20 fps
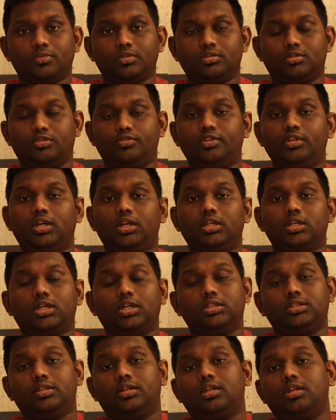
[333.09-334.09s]
So we had a
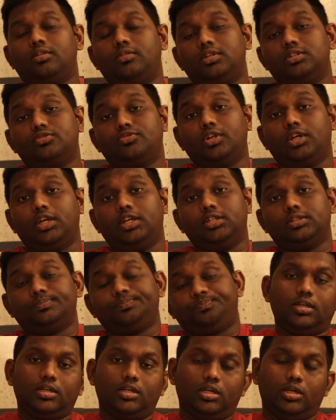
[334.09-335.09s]
Qatar Airways flight.
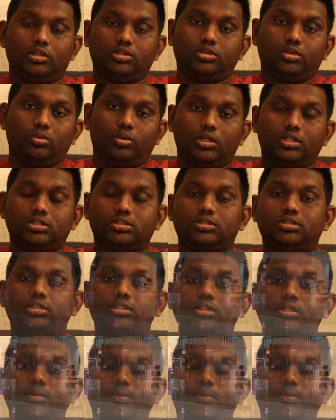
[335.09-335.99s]
So once the